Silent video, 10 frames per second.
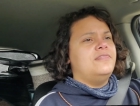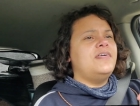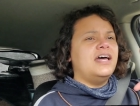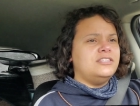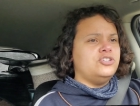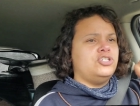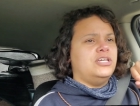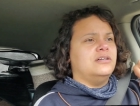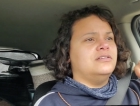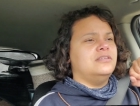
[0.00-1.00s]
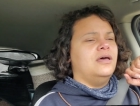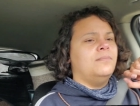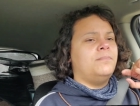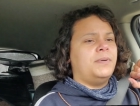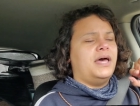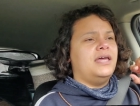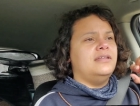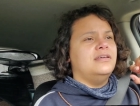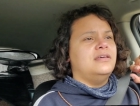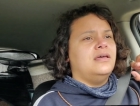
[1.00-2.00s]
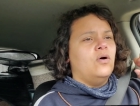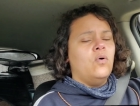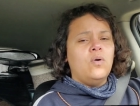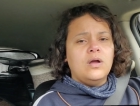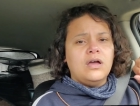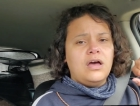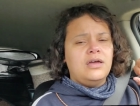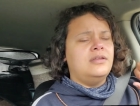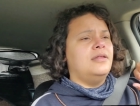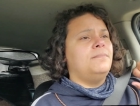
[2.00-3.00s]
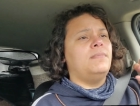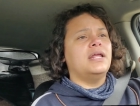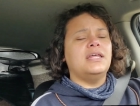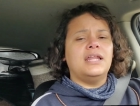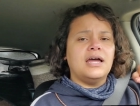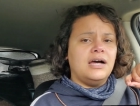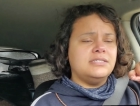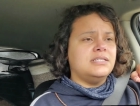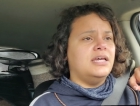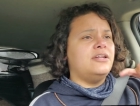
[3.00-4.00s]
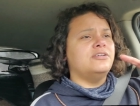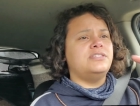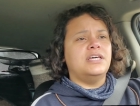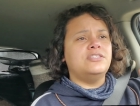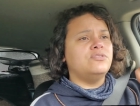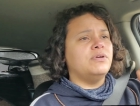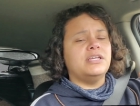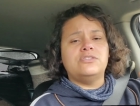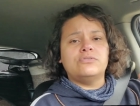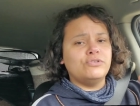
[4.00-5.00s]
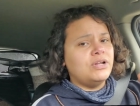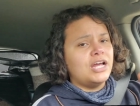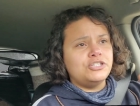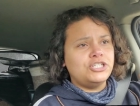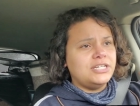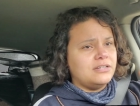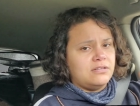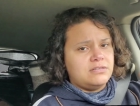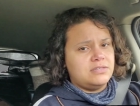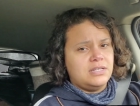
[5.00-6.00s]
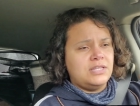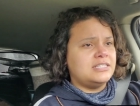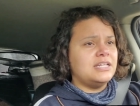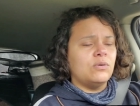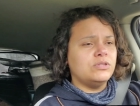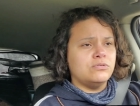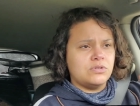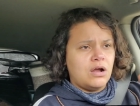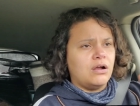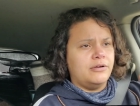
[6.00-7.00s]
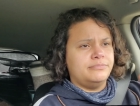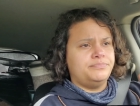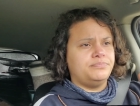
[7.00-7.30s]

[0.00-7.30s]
That's a shield. But Orgone, magnetic oscillators, tensor rings, those are not shields. That's not what those are.